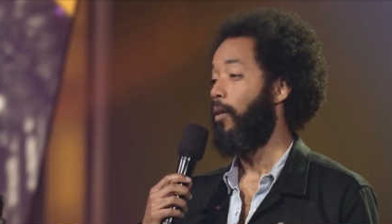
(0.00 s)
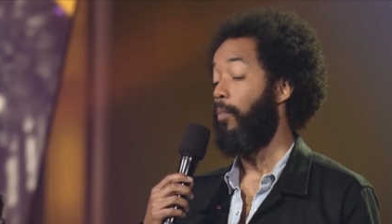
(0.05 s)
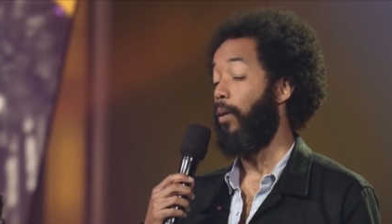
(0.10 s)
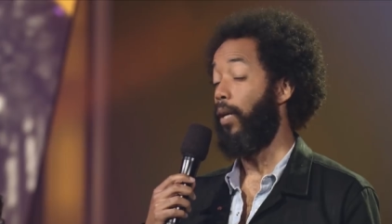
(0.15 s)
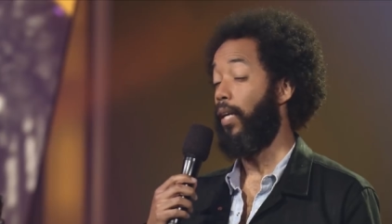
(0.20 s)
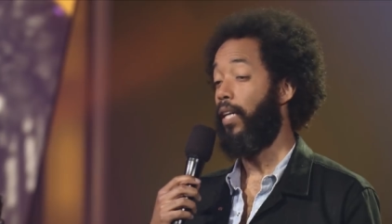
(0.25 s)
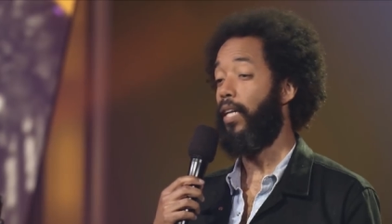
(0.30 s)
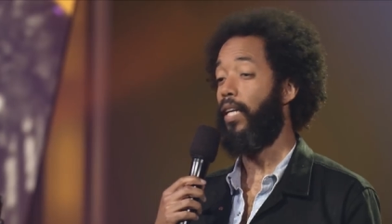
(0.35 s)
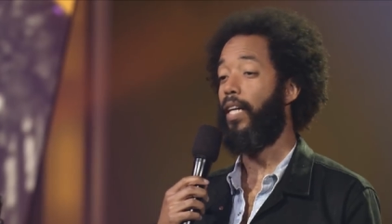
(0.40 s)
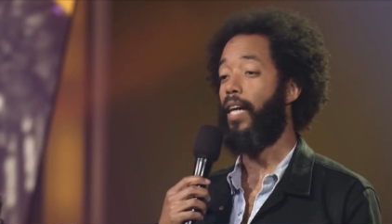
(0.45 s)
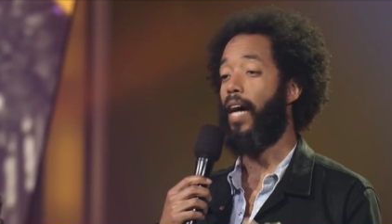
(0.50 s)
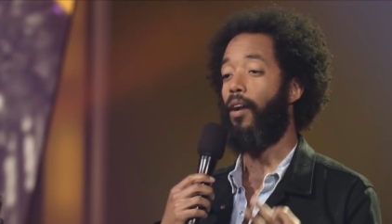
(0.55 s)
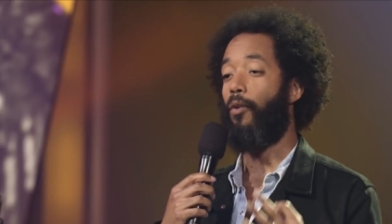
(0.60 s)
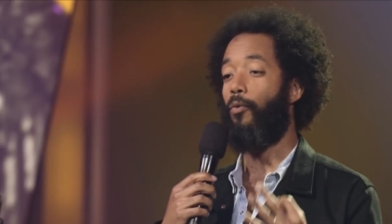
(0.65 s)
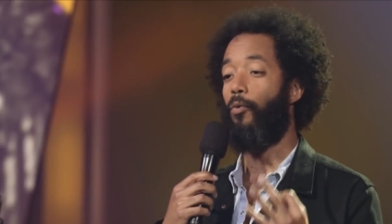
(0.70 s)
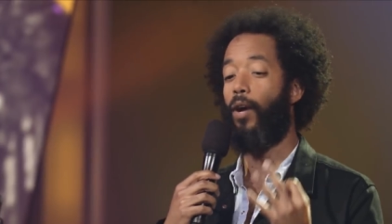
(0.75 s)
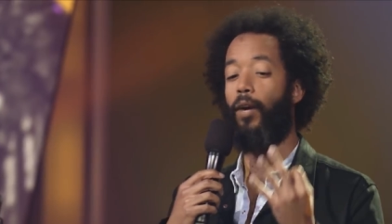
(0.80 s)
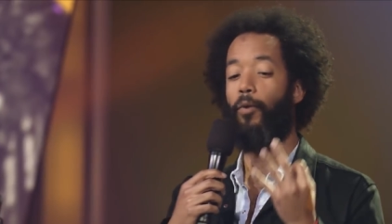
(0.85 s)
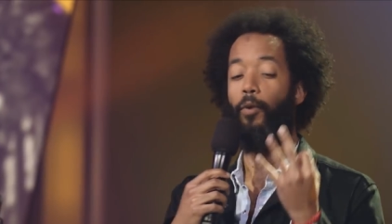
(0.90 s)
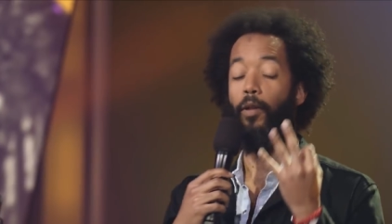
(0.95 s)
but he got
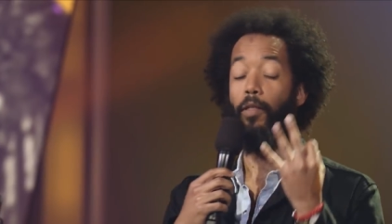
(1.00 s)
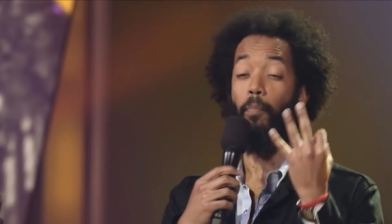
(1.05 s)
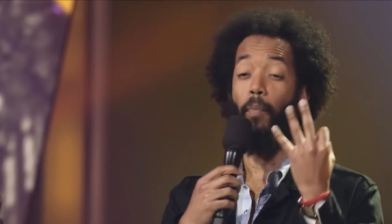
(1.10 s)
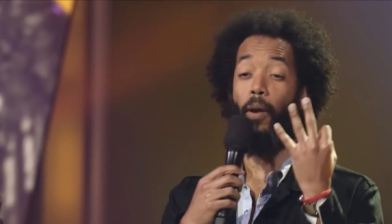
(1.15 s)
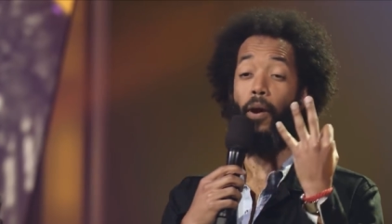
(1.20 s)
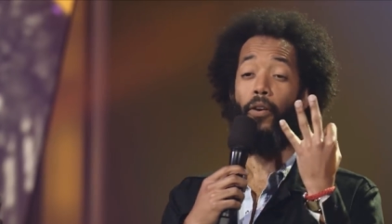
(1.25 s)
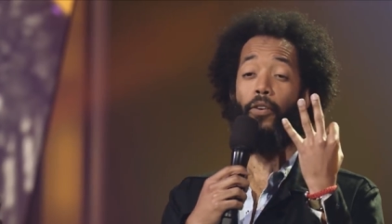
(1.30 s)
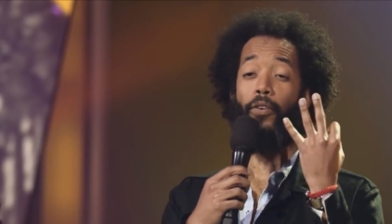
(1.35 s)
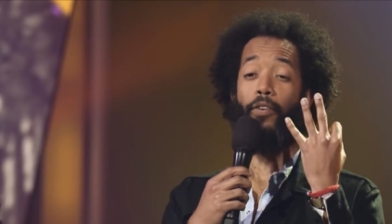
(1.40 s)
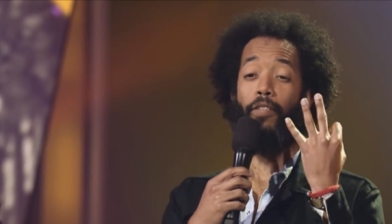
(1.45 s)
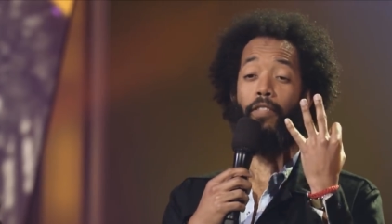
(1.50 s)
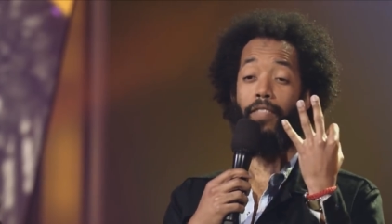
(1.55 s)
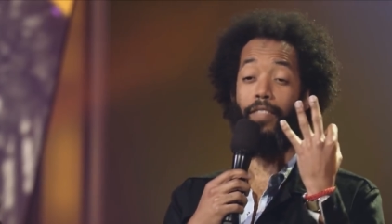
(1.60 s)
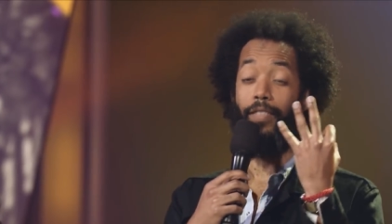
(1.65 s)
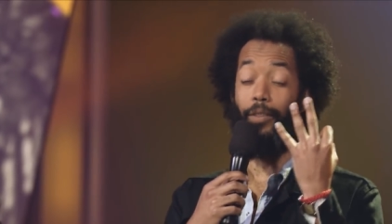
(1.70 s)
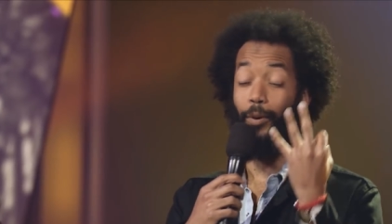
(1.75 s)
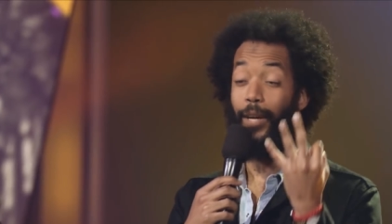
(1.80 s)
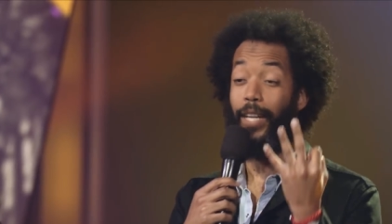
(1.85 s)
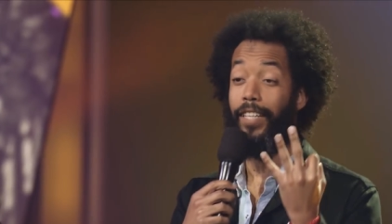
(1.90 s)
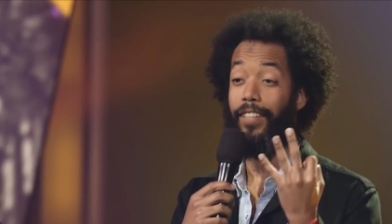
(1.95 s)
away with murder
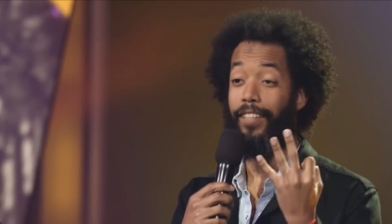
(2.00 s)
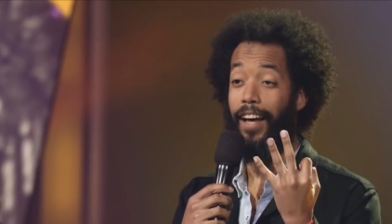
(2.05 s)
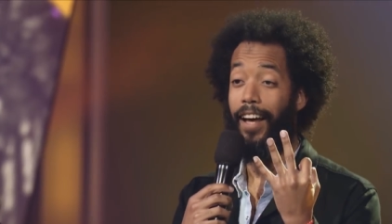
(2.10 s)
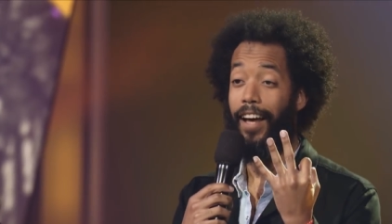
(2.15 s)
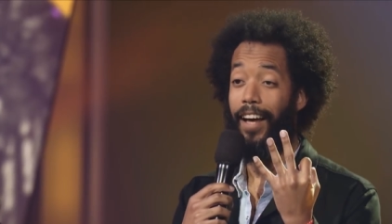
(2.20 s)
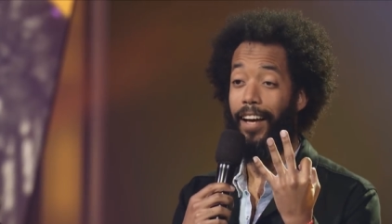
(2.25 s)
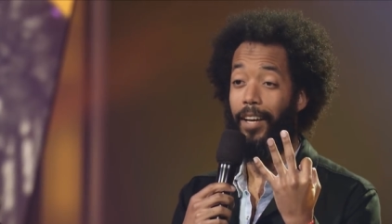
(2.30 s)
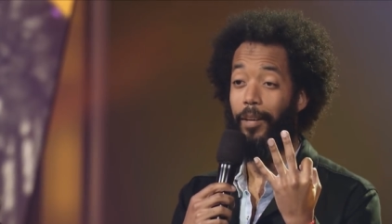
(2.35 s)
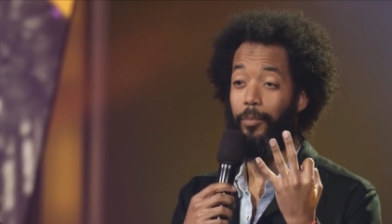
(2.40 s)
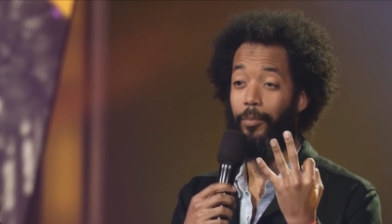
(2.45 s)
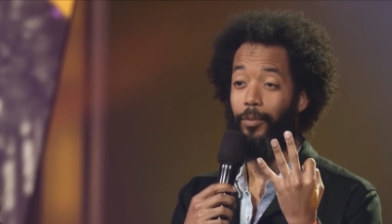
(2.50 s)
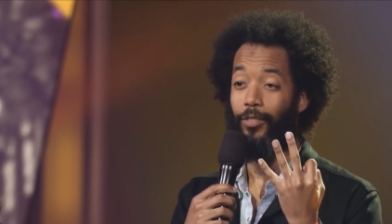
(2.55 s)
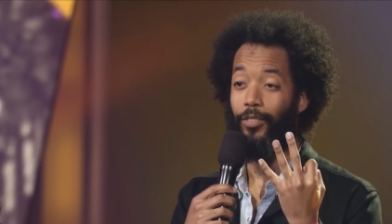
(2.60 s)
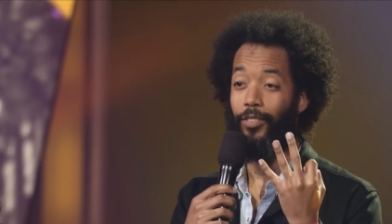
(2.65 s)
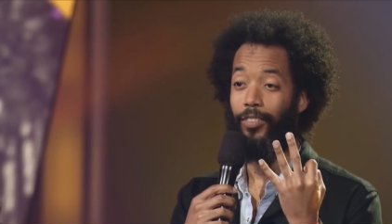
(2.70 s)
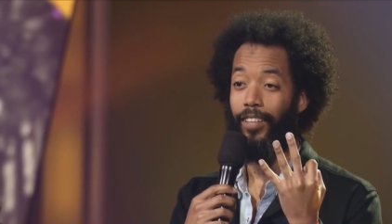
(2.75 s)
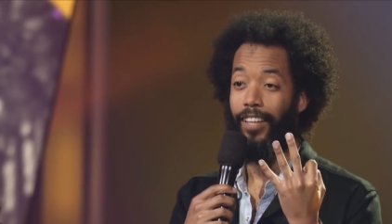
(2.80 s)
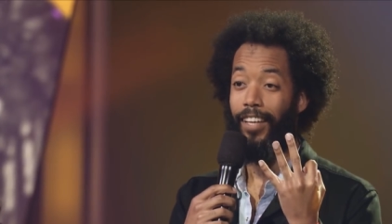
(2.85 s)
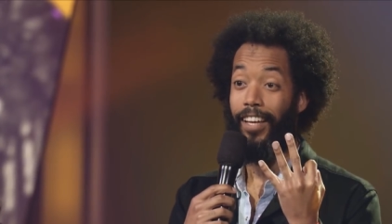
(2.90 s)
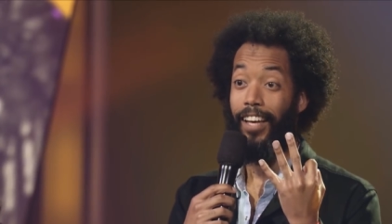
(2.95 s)
3
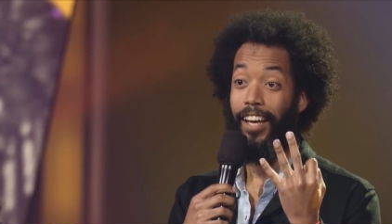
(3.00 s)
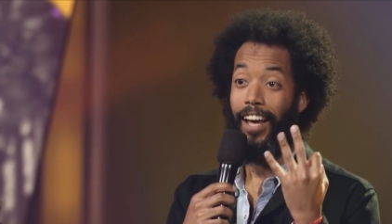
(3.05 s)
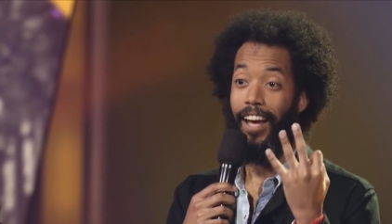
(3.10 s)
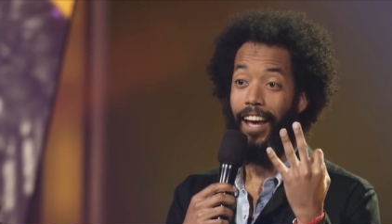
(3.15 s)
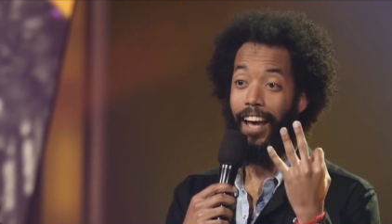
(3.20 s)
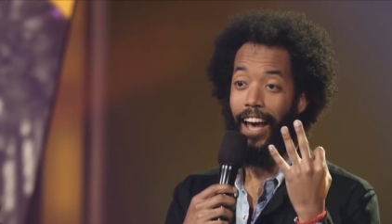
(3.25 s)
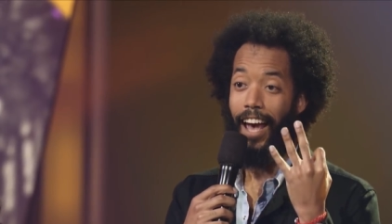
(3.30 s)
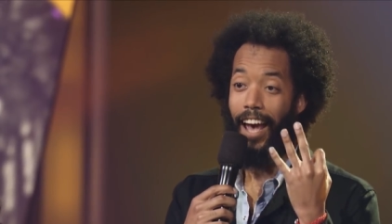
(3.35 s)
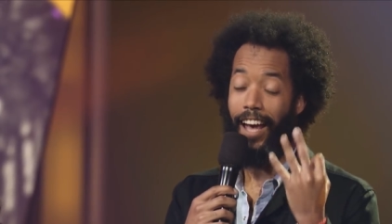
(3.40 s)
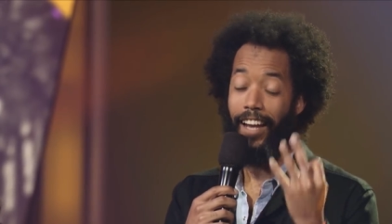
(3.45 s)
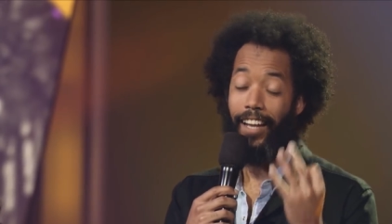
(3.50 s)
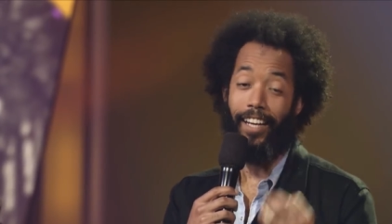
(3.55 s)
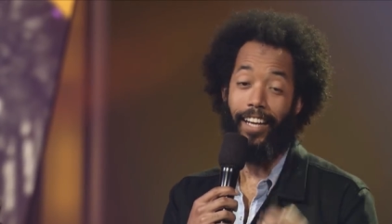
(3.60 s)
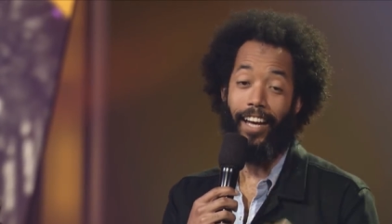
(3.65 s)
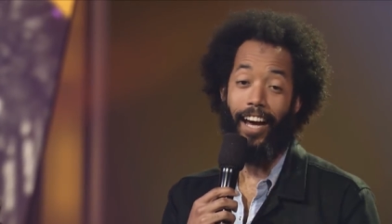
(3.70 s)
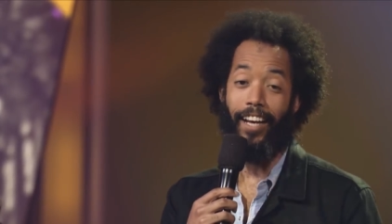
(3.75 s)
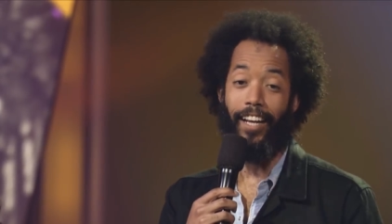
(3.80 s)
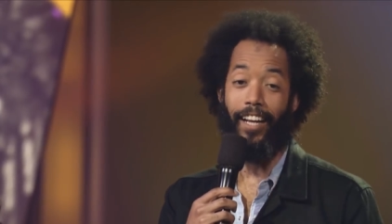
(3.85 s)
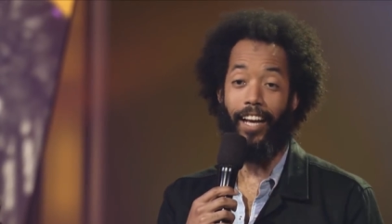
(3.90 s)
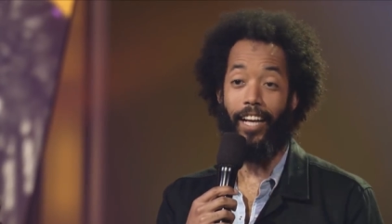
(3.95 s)
times. And he
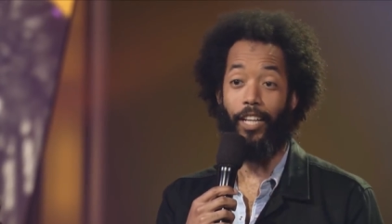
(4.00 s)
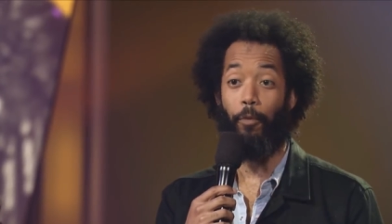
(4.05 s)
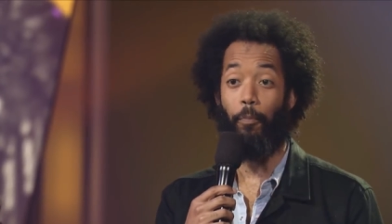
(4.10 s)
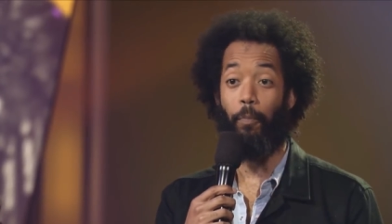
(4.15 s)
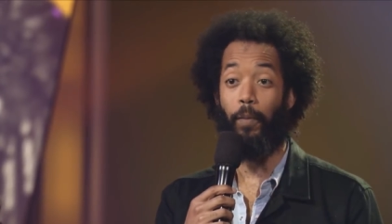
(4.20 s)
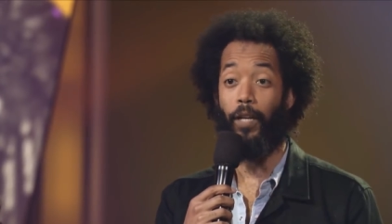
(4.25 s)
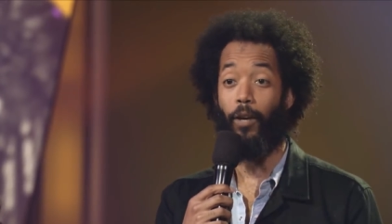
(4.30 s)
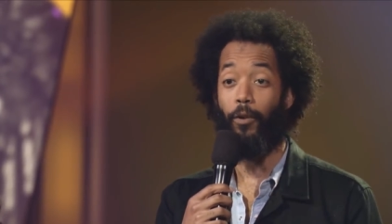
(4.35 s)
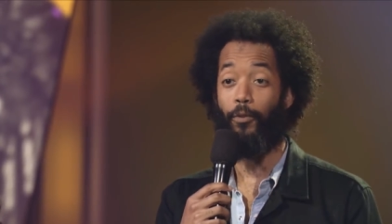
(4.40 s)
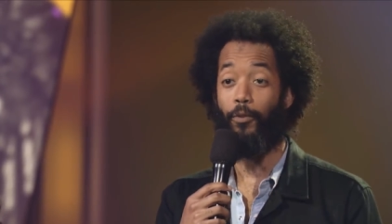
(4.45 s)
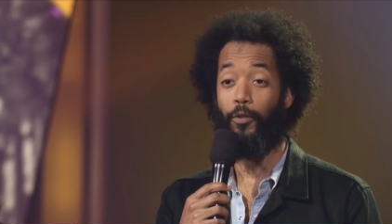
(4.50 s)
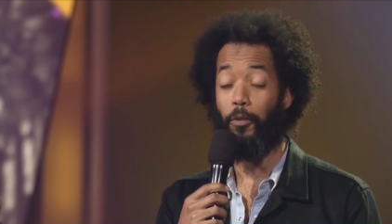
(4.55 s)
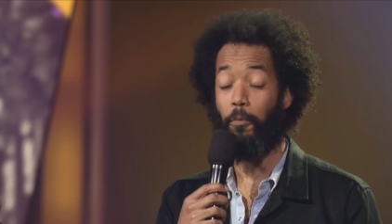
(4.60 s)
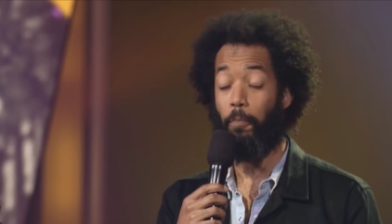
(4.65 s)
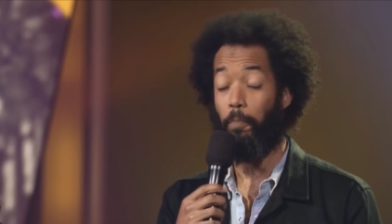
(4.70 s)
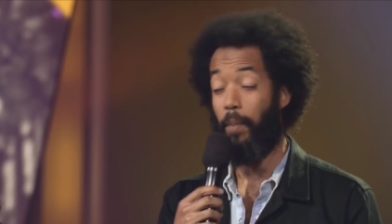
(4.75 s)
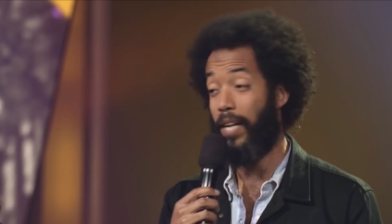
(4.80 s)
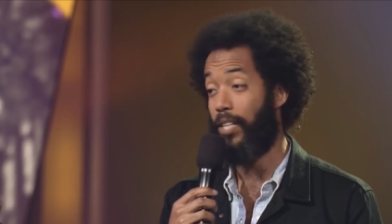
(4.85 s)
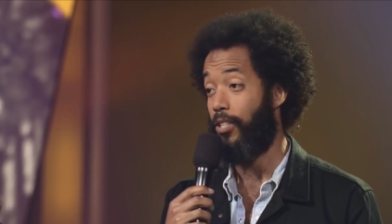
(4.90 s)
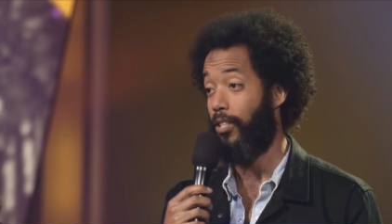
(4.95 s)
got an HBO
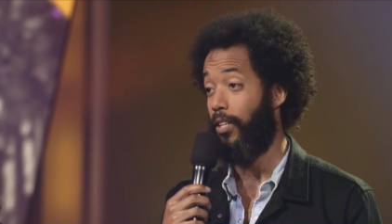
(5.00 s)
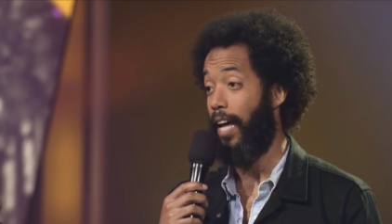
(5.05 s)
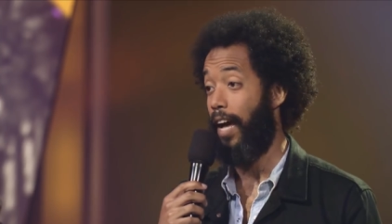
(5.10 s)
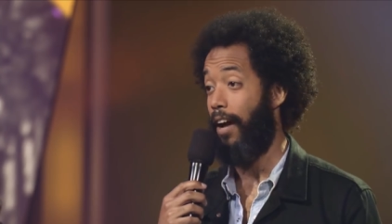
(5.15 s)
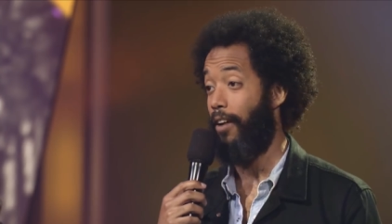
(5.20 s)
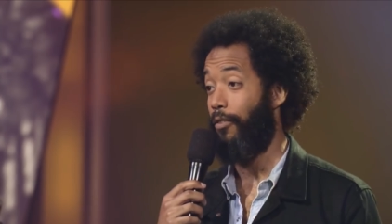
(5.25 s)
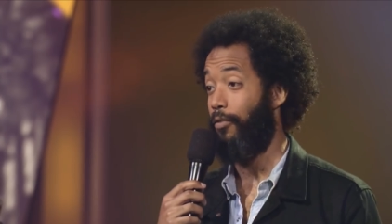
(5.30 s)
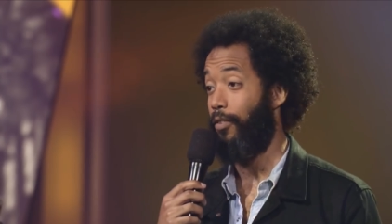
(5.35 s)
special out